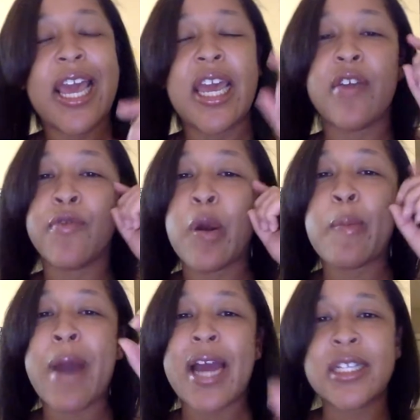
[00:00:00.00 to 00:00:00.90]
it
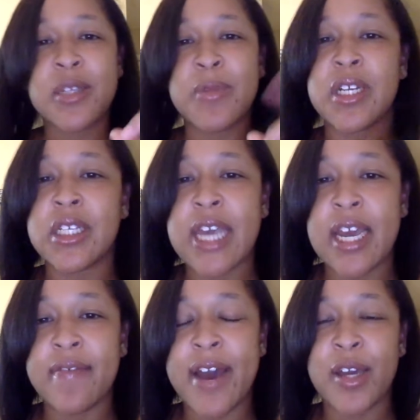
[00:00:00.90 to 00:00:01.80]
reminds me to
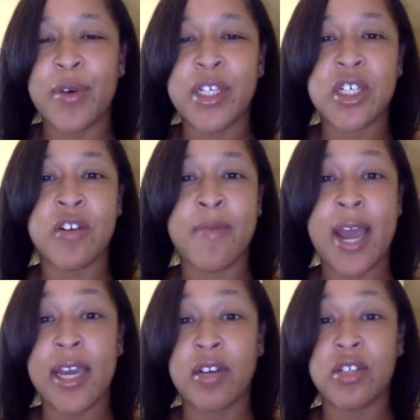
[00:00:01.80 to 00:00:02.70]
take evaluation of my
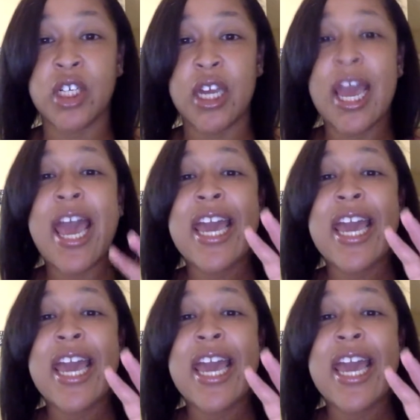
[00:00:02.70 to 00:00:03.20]
energy.